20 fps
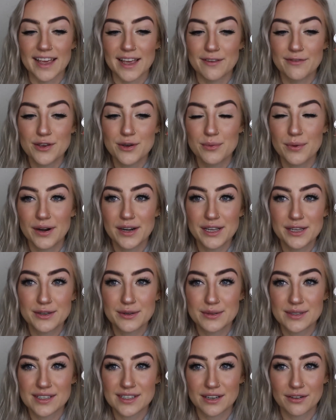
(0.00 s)
If you want to
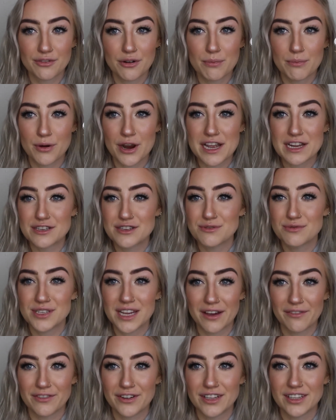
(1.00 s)
use a different brand, you
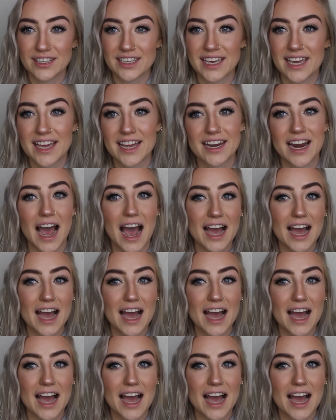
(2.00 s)
definitely can.